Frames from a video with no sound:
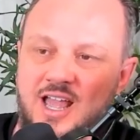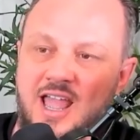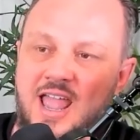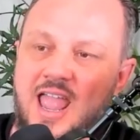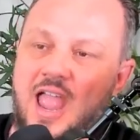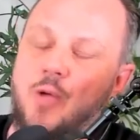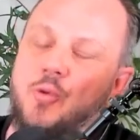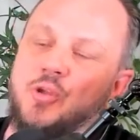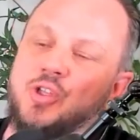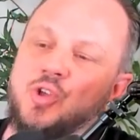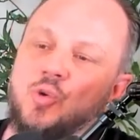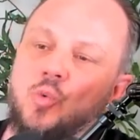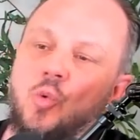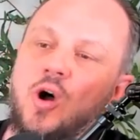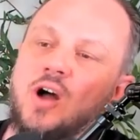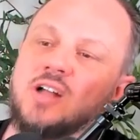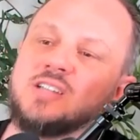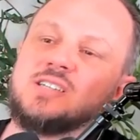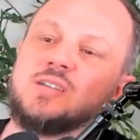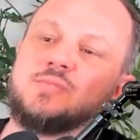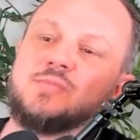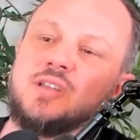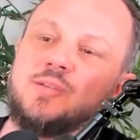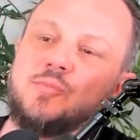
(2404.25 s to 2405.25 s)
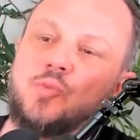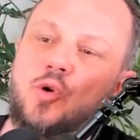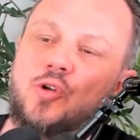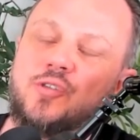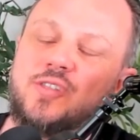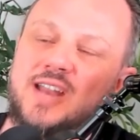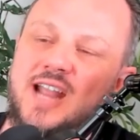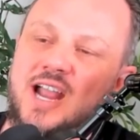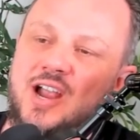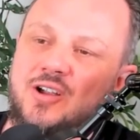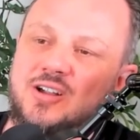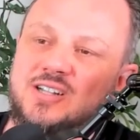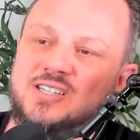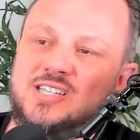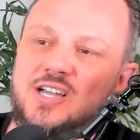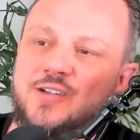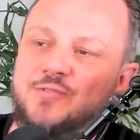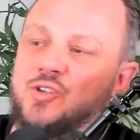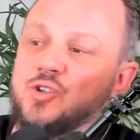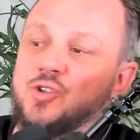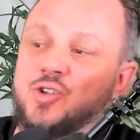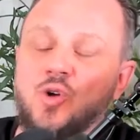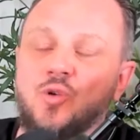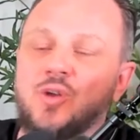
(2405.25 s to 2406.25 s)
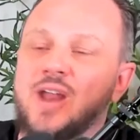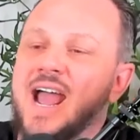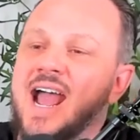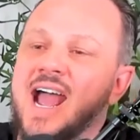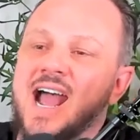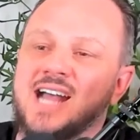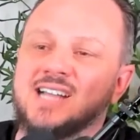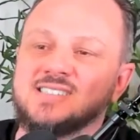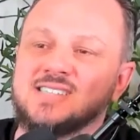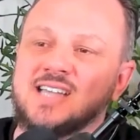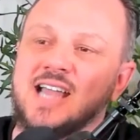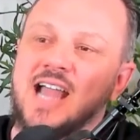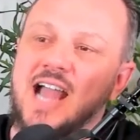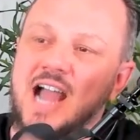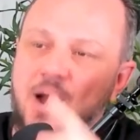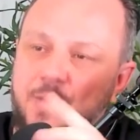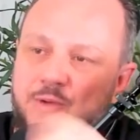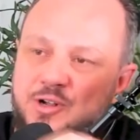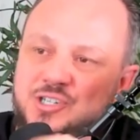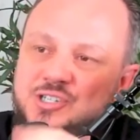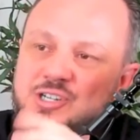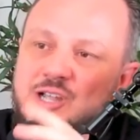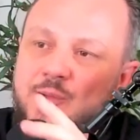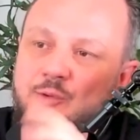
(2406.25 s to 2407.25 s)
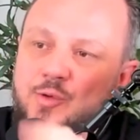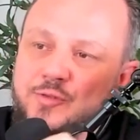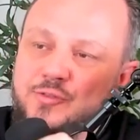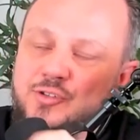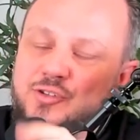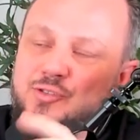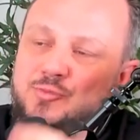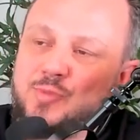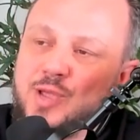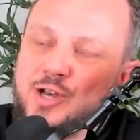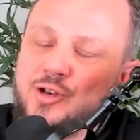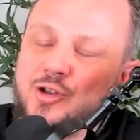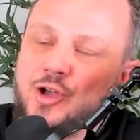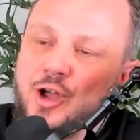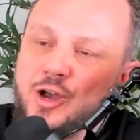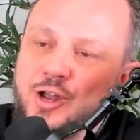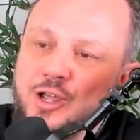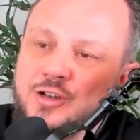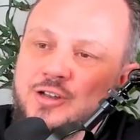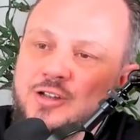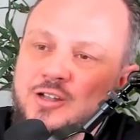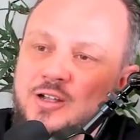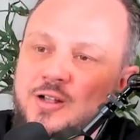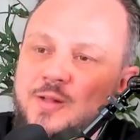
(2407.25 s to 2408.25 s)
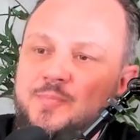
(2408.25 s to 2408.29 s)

And when mm. you want something more than air itself, you don't ask how much time do I have to spend on it.